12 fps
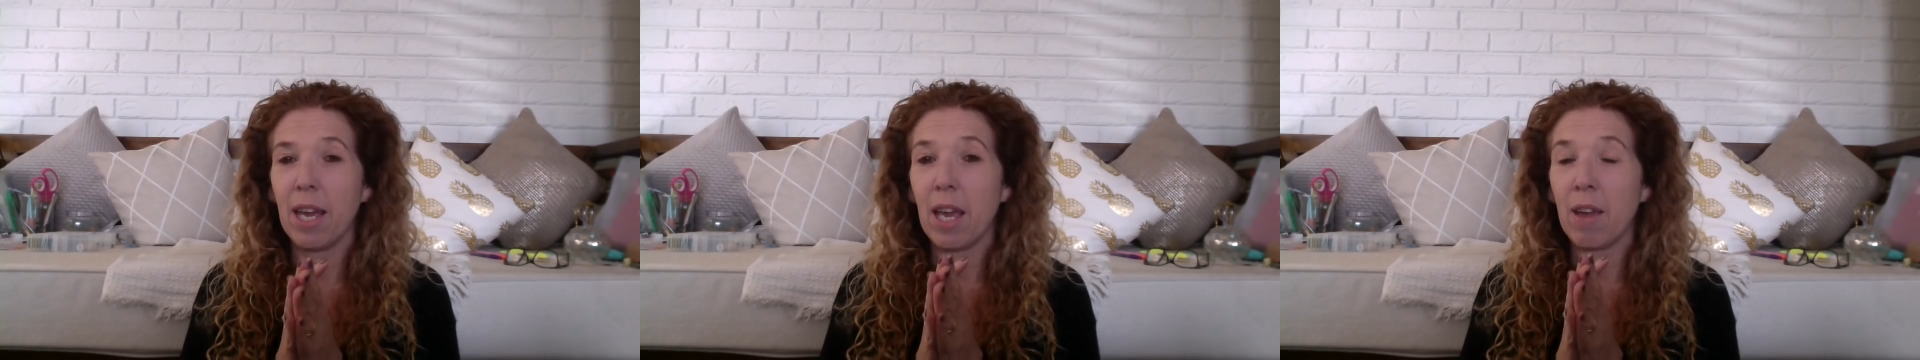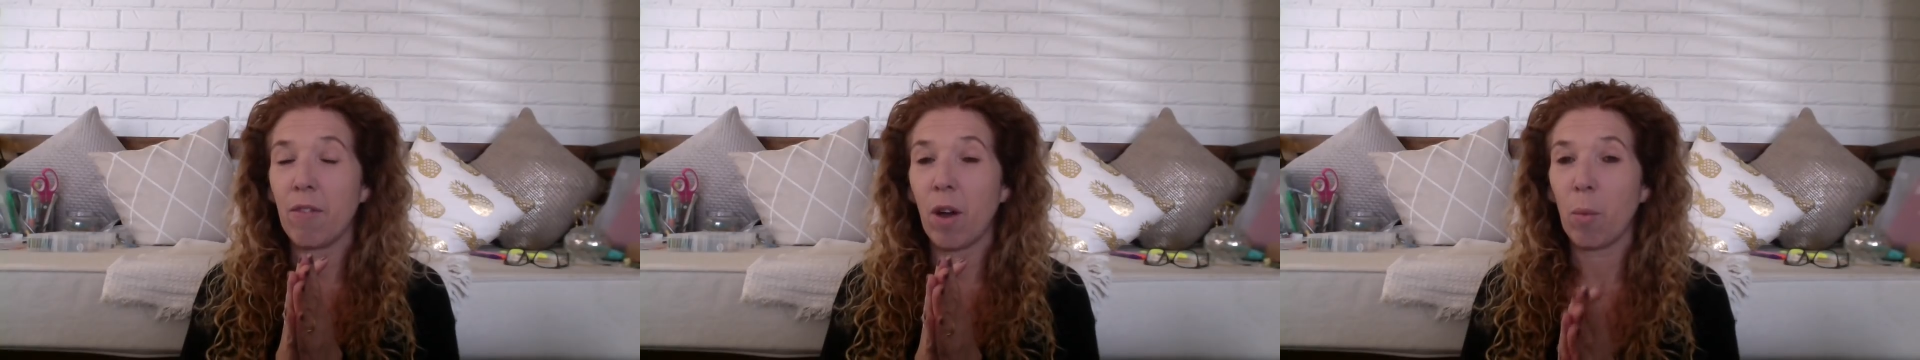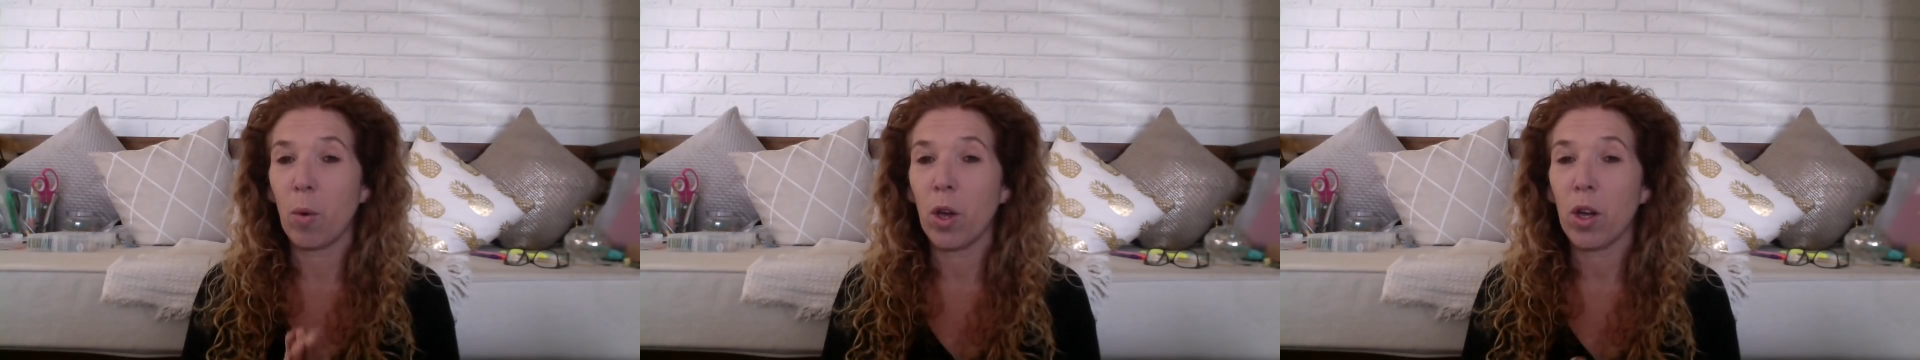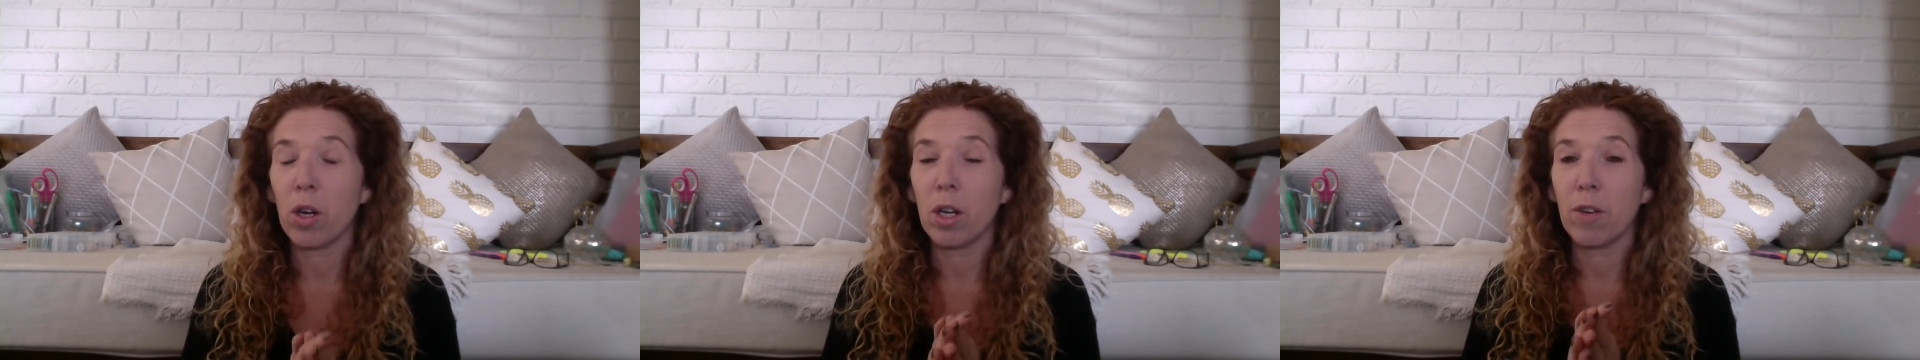if I
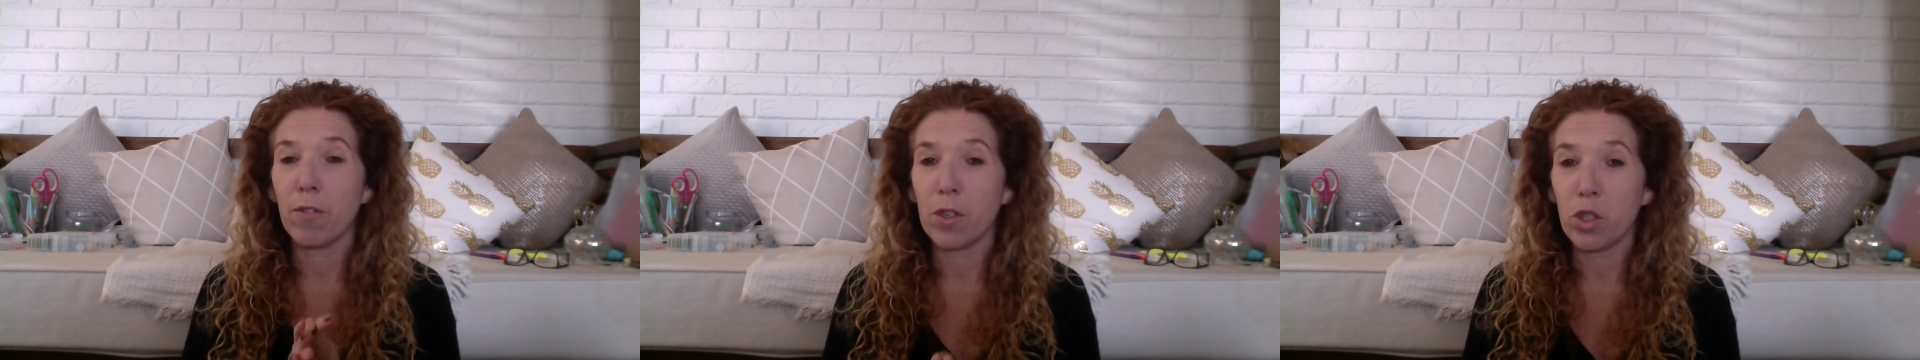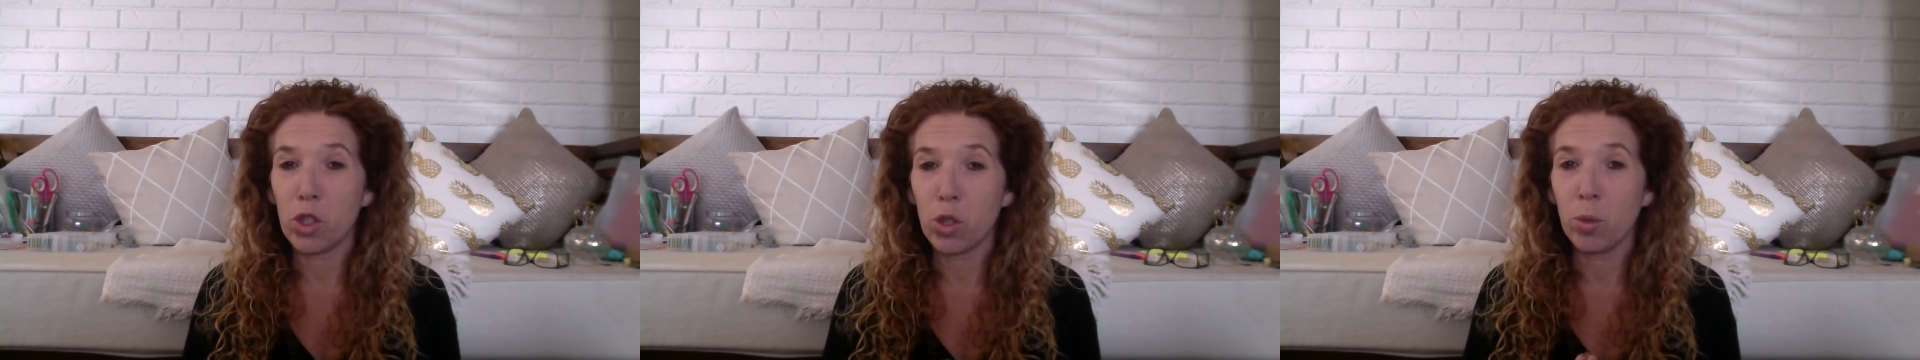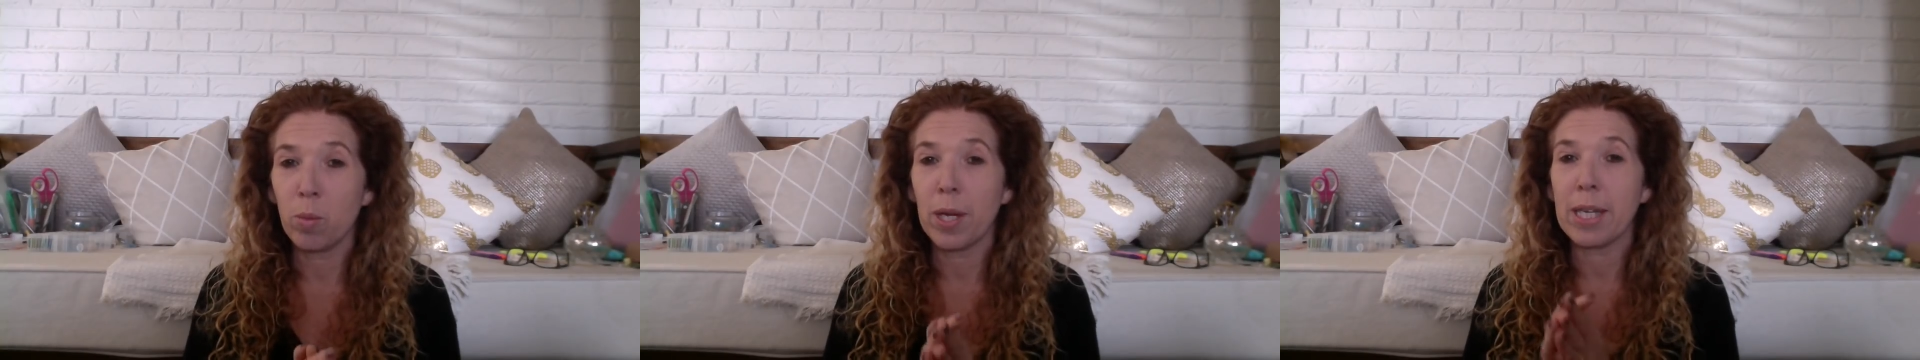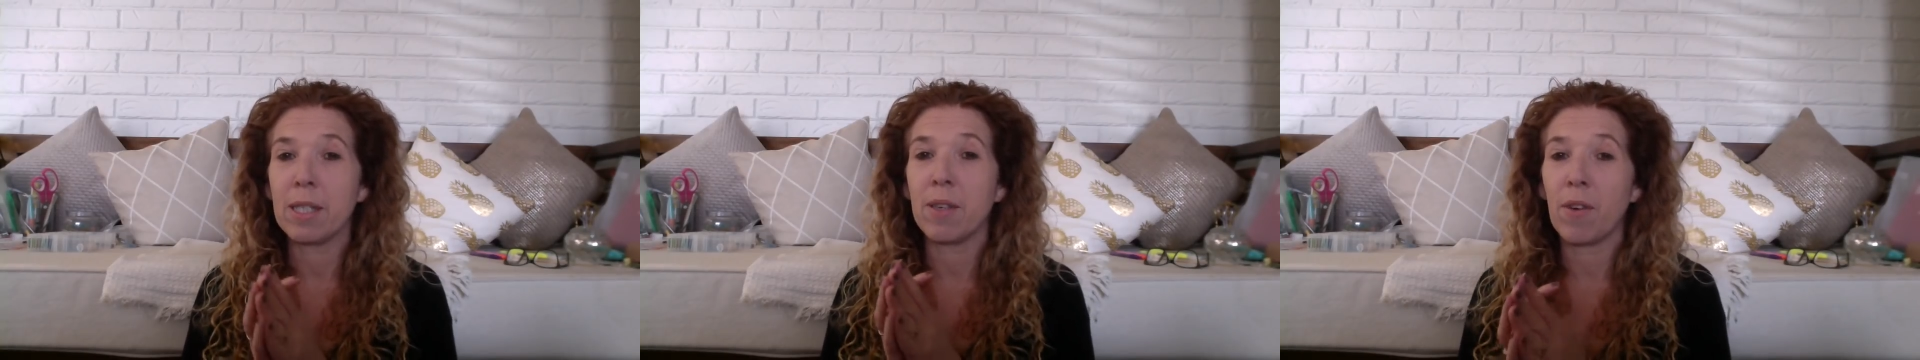work on it for 2
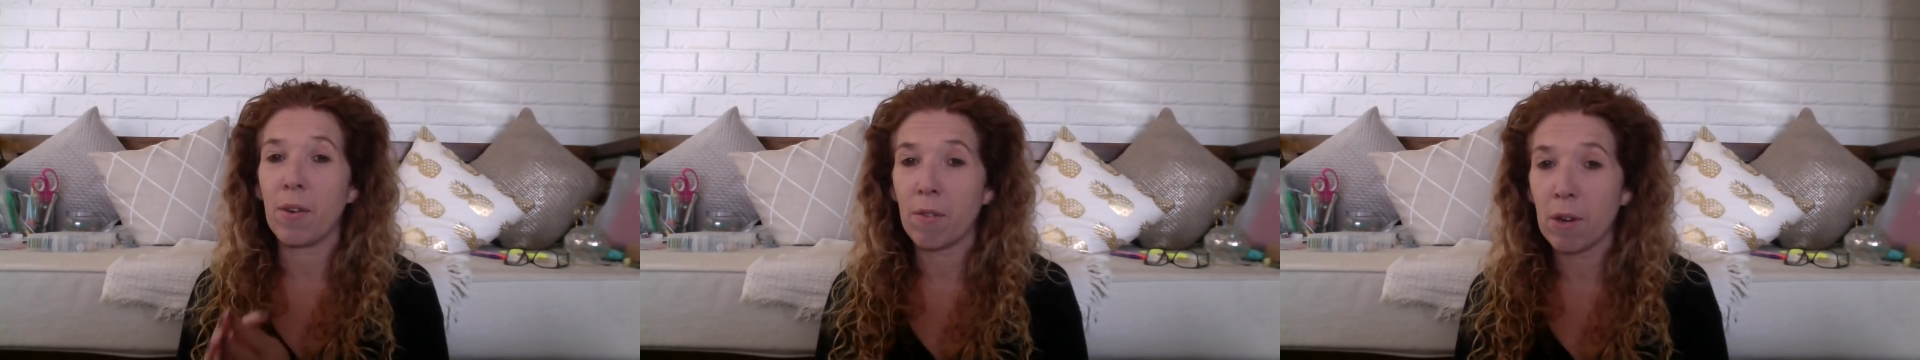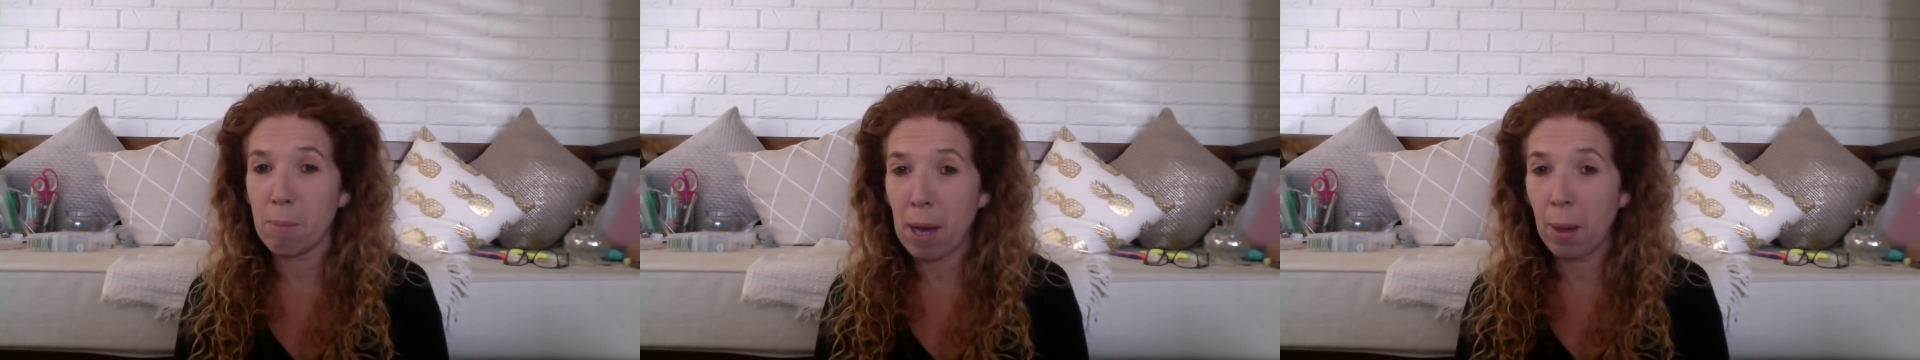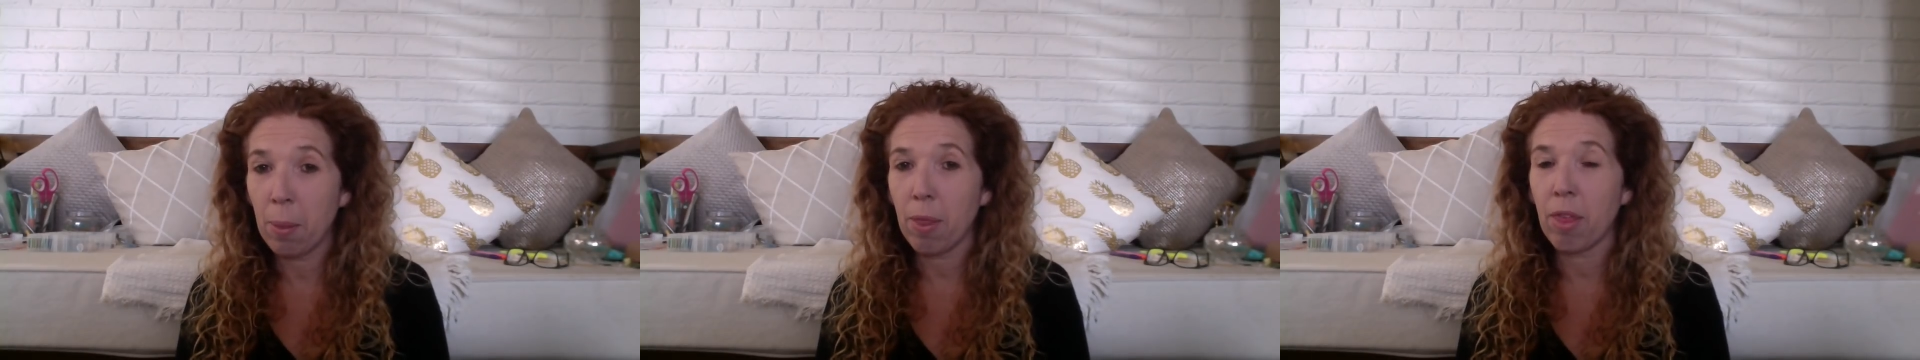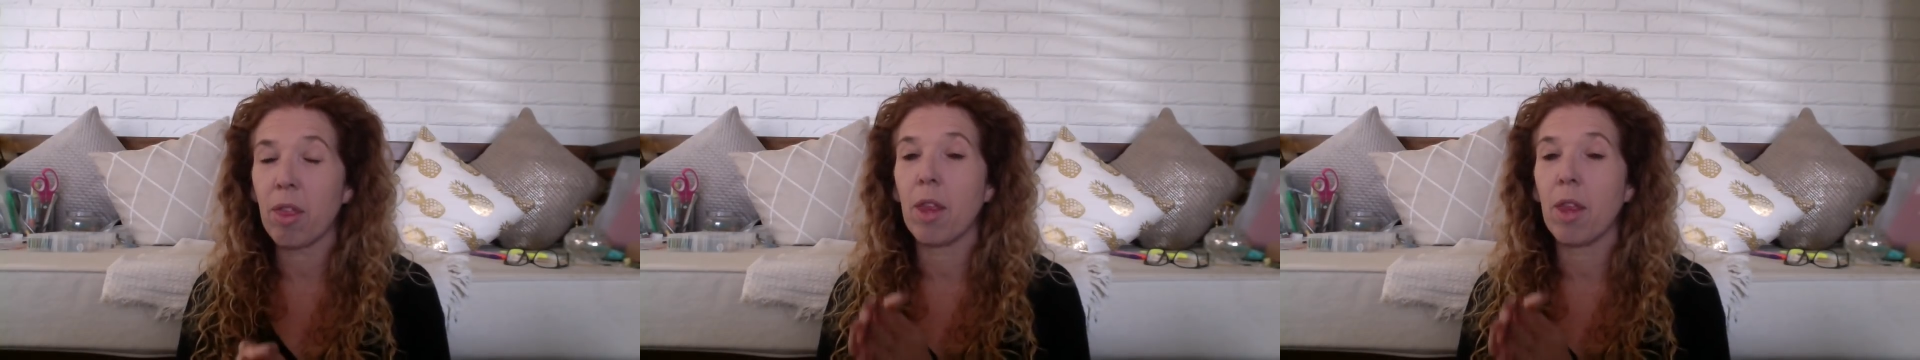weeks of every month,